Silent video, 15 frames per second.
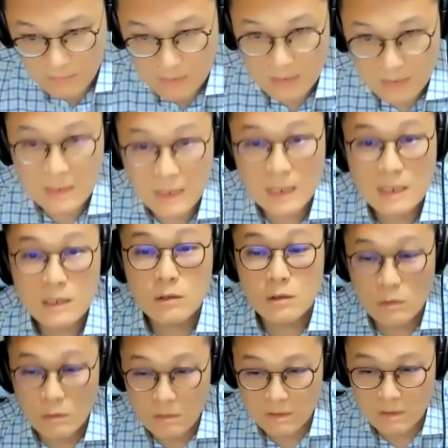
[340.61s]
stay
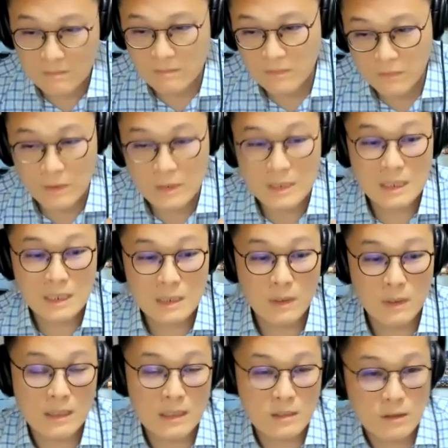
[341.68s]
tuned for the
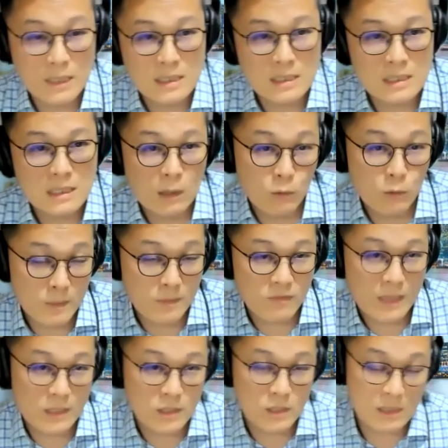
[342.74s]
email address that will be
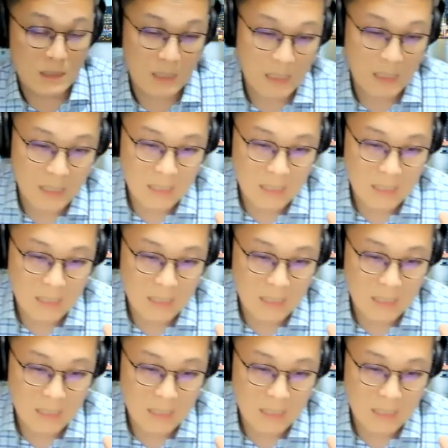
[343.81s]
flashing